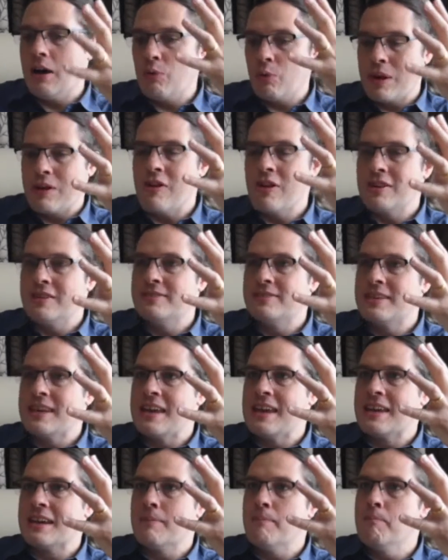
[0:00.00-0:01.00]
we're only
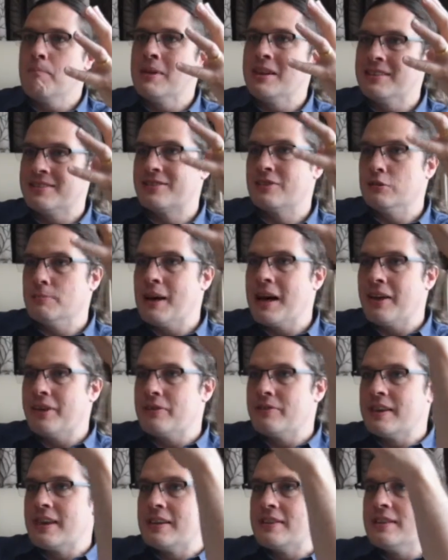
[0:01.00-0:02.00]
seeing a minuscule part
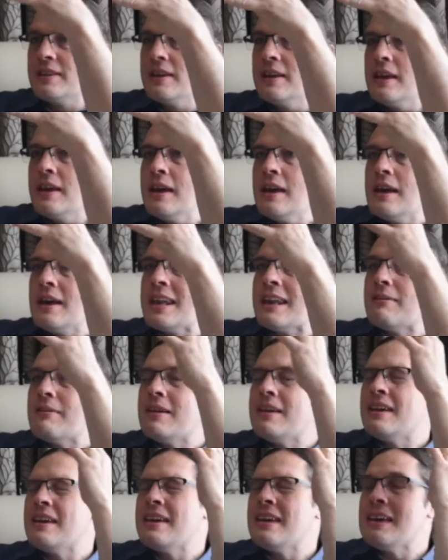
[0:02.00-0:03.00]
of it. Now,
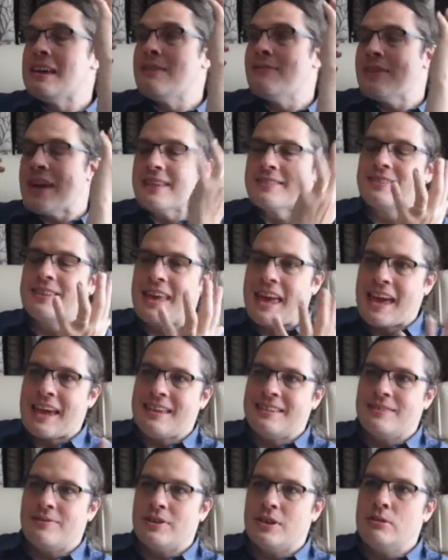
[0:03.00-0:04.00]
if that's the
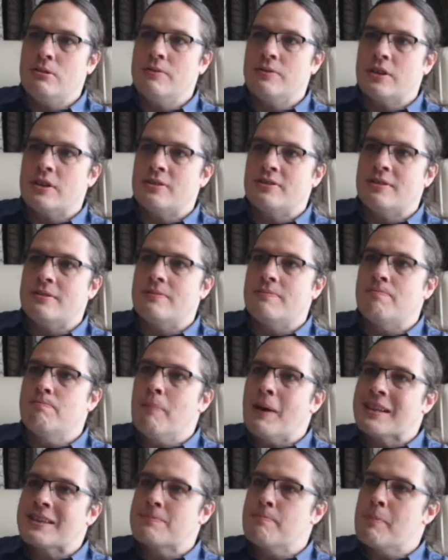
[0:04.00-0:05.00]
case, if the universe is
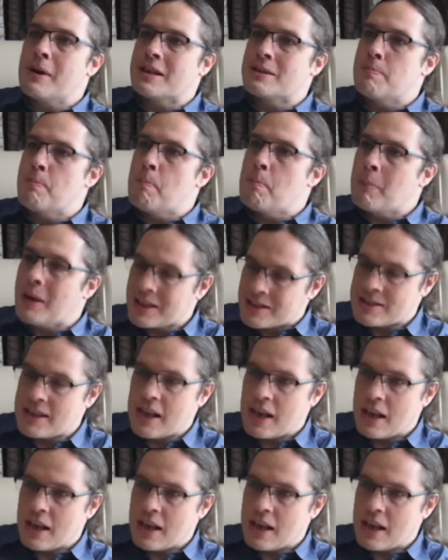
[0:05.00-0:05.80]
much, much, much